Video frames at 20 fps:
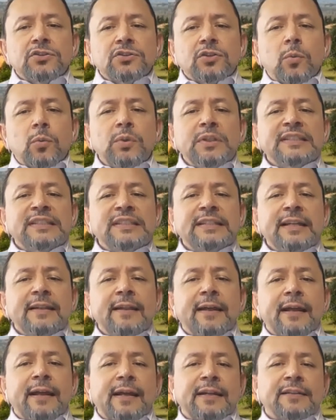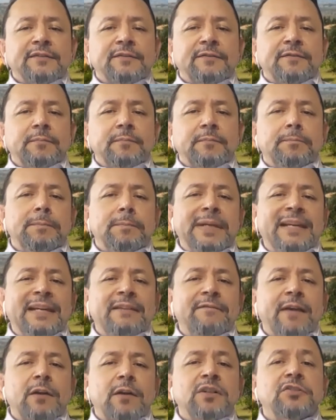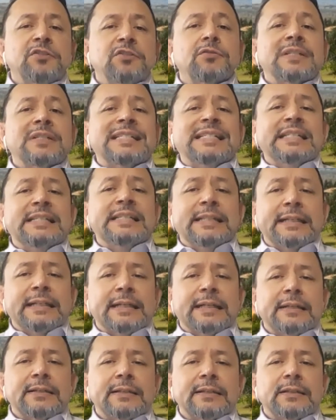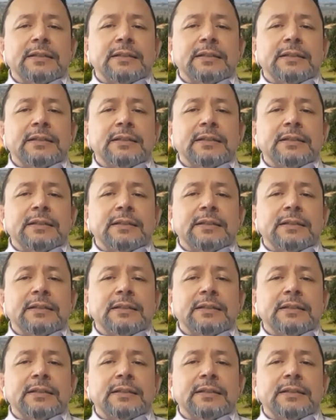So we see that as being very strategic.